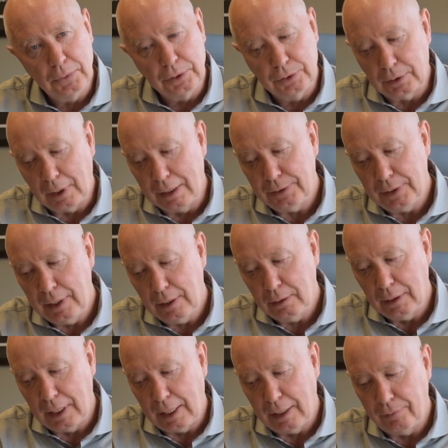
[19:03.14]

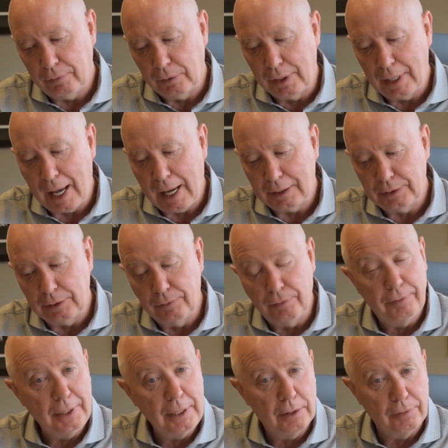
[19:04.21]
discussing for tax
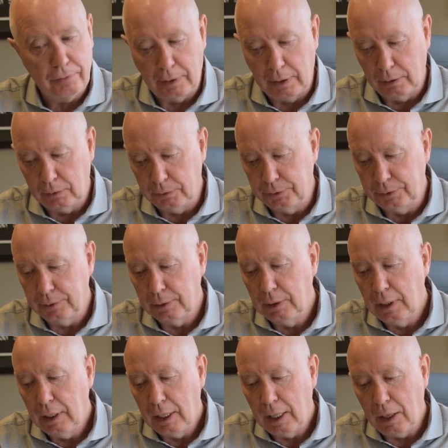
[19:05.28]
and fee deferrals
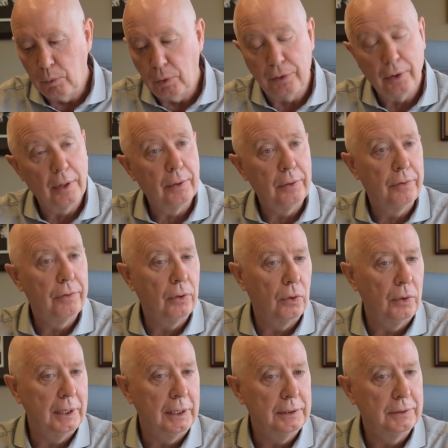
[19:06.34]
with other
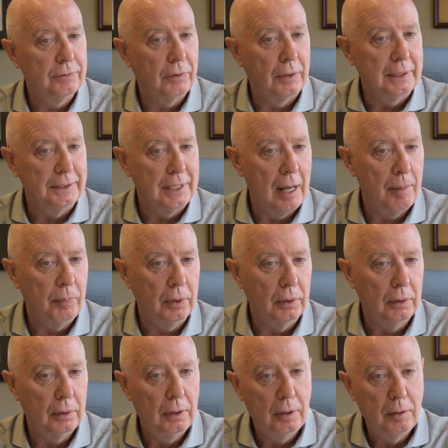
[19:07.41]
authorities, for
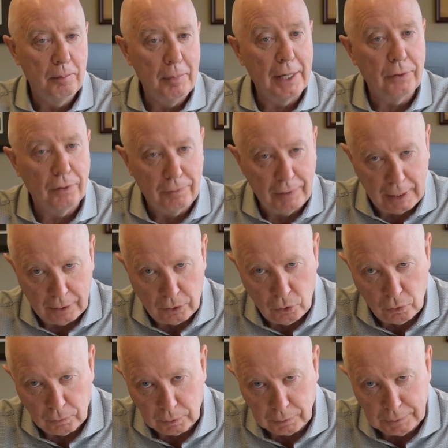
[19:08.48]
example, Metro
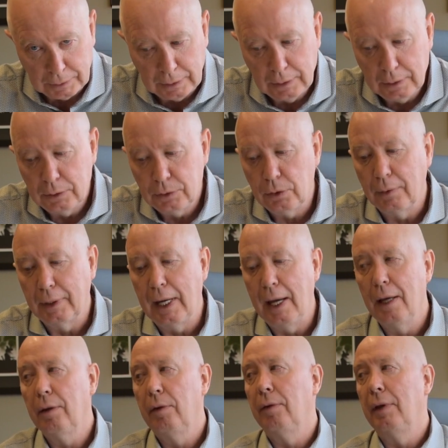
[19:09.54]
Vancouver. So
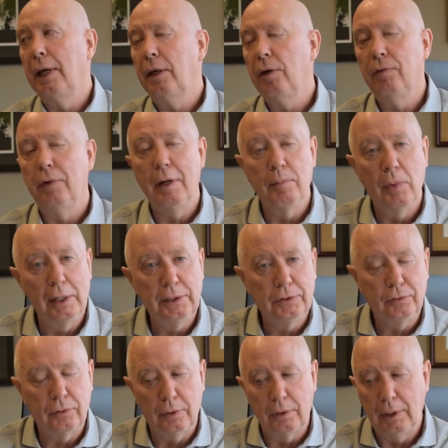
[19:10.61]
again, thank you very
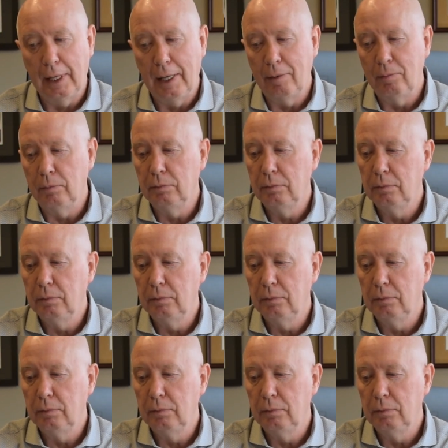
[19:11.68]
much for